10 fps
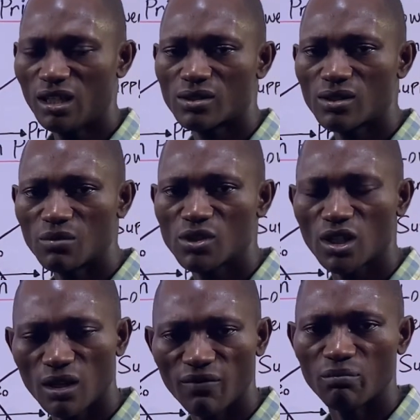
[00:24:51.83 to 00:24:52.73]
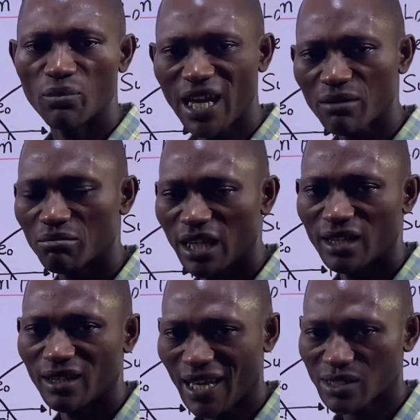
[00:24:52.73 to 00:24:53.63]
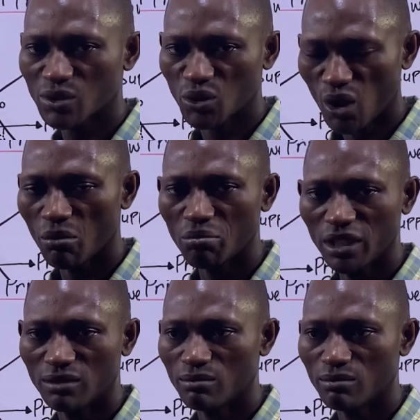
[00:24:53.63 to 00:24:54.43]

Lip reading: some sort of black market, that's dumping.